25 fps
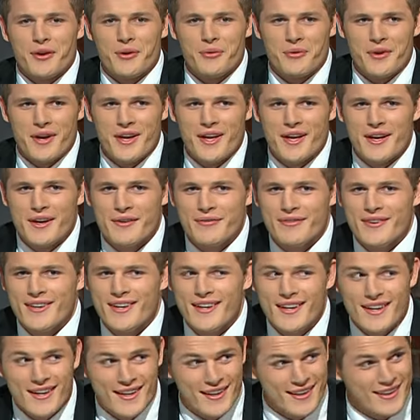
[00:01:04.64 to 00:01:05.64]
the
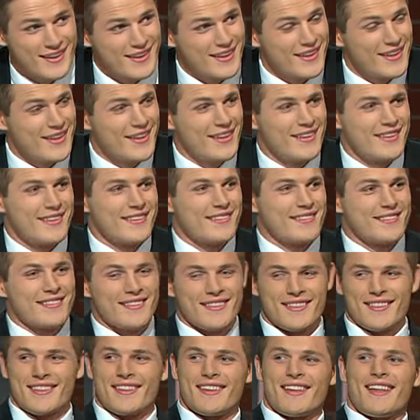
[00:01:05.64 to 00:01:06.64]
river
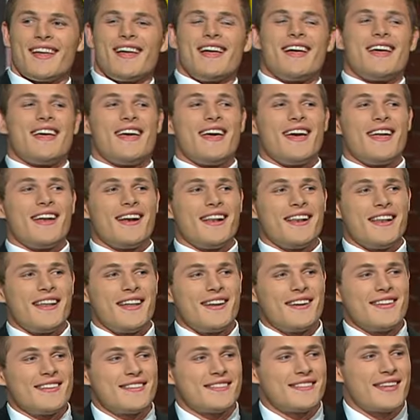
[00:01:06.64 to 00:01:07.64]
in a
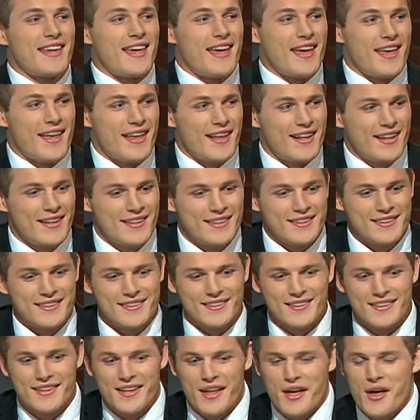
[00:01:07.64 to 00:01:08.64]
little
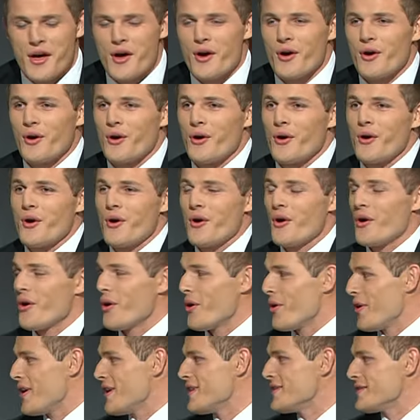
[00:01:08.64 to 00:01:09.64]
town.
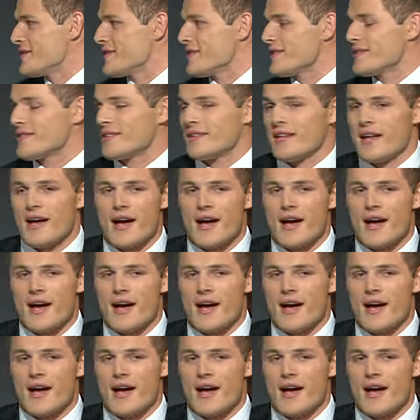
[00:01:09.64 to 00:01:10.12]
Oh, and just